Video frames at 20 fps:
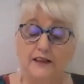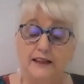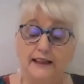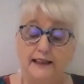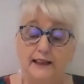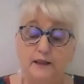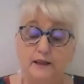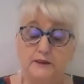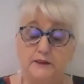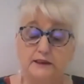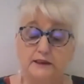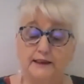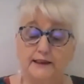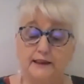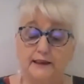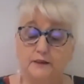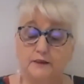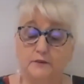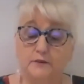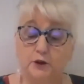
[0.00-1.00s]
the
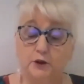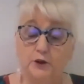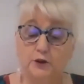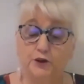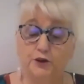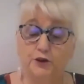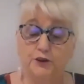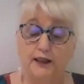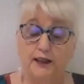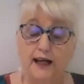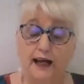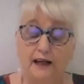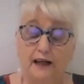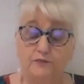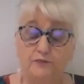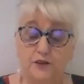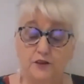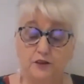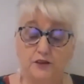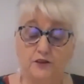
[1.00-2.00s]
lipstick smudged
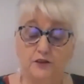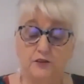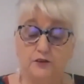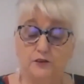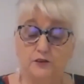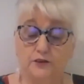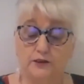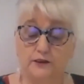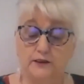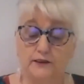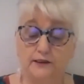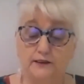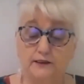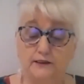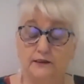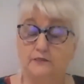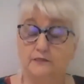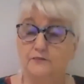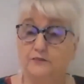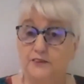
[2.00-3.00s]
afterthought
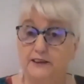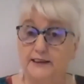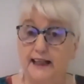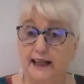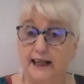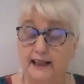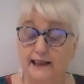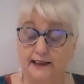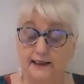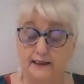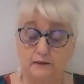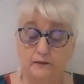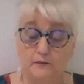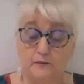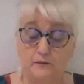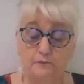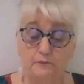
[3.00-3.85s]
of the day.